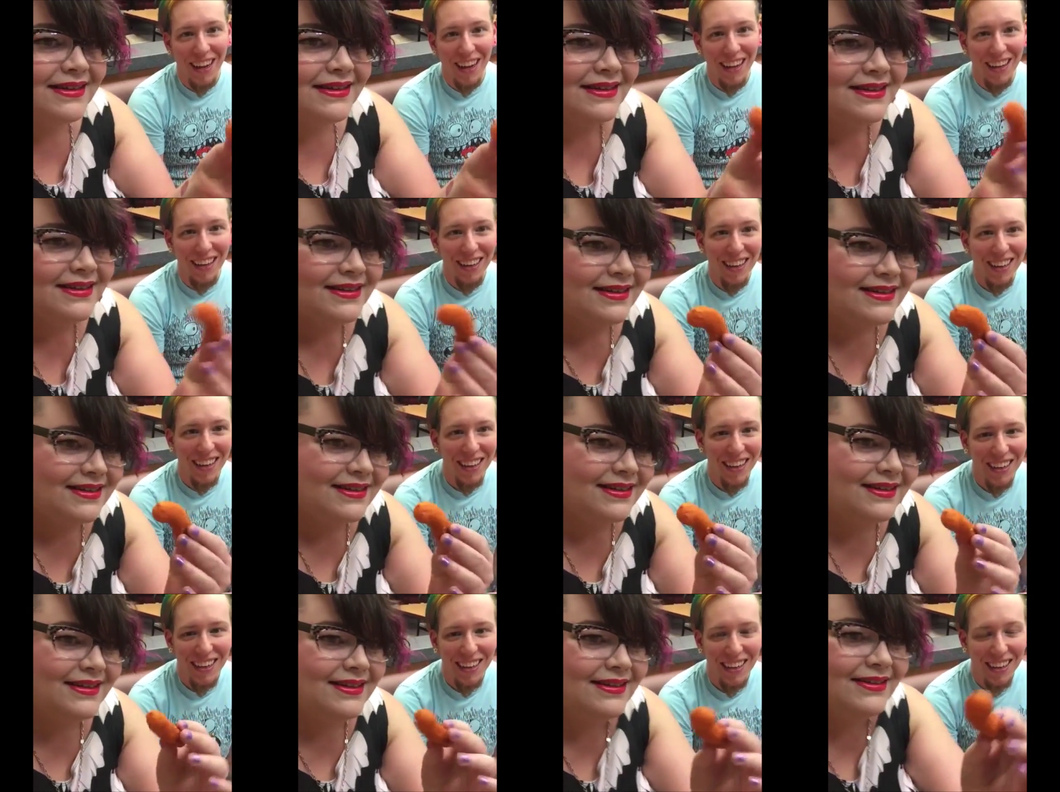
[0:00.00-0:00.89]
Speaker 1: that.
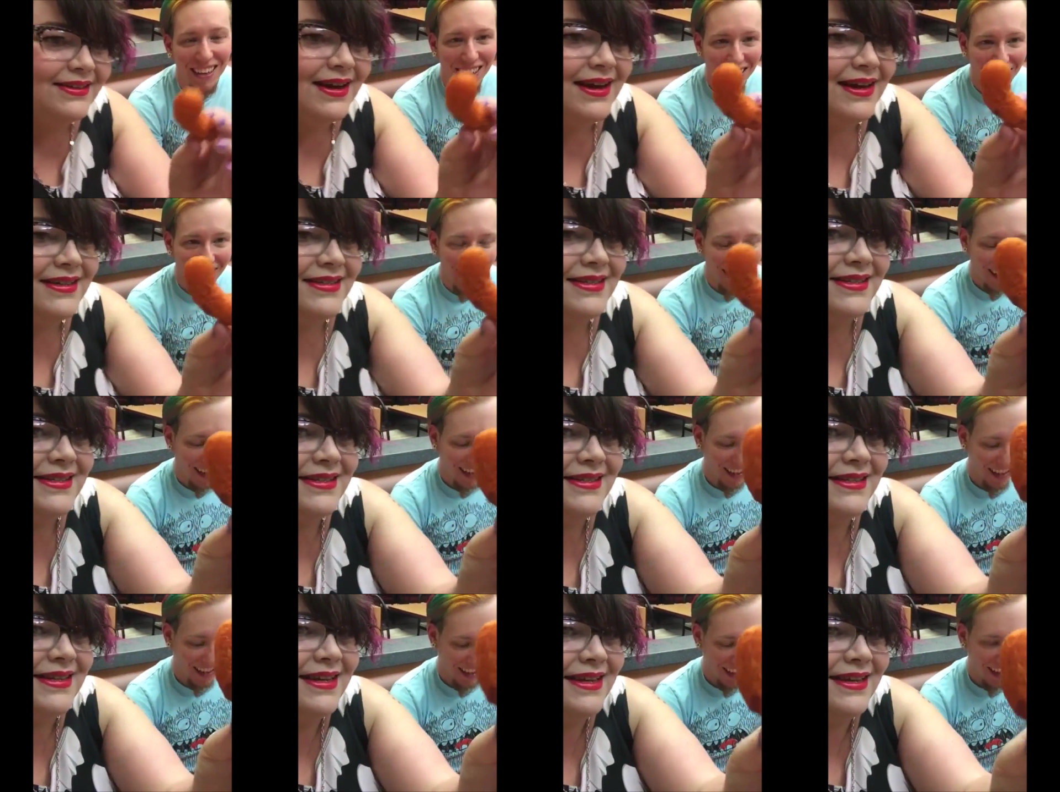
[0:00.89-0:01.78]
You guys, this
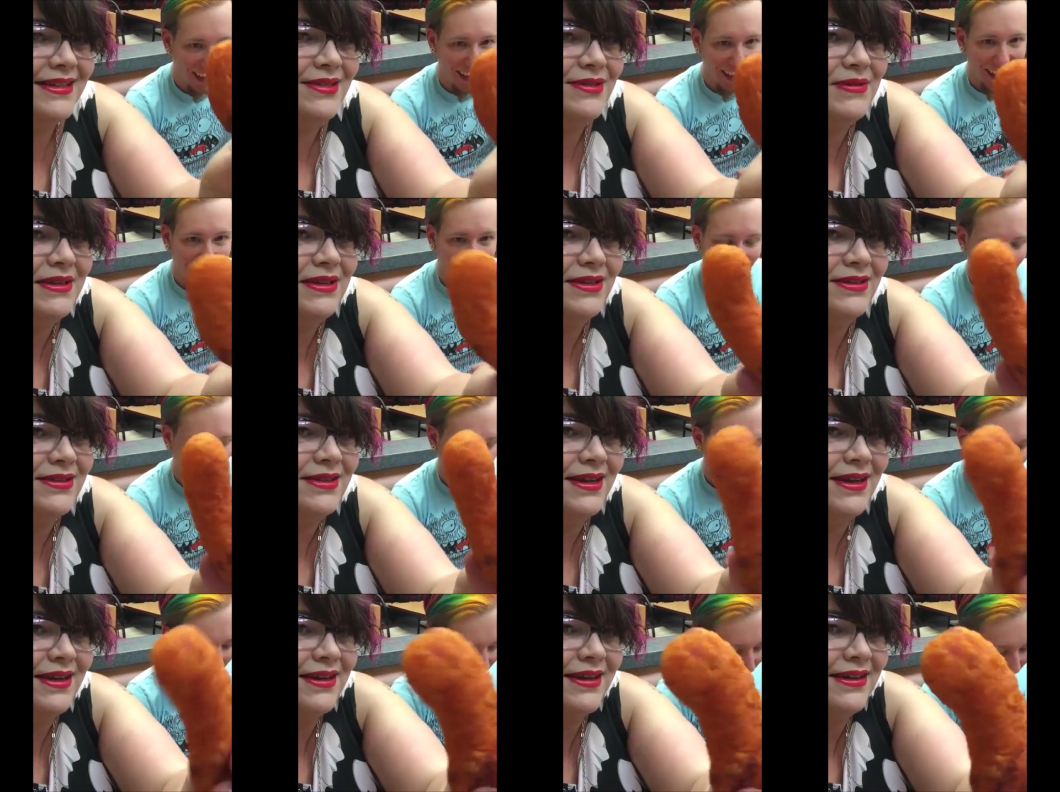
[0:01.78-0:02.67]
is it. This is what it
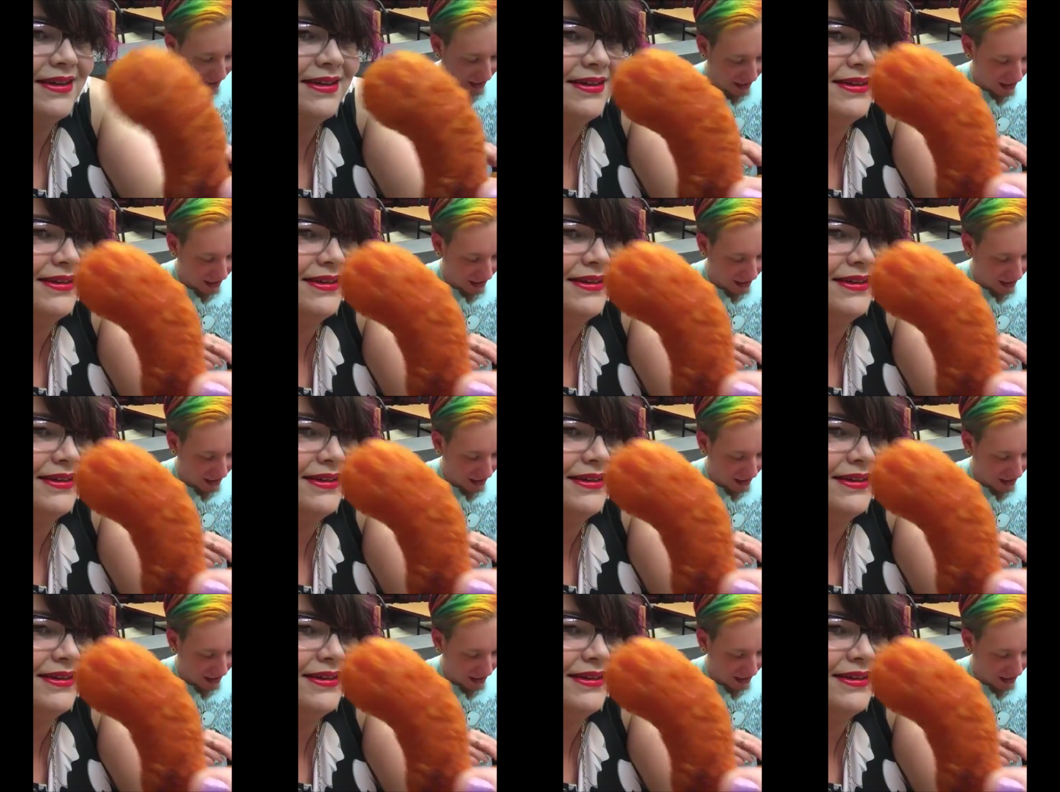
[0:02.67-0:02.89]
looks like.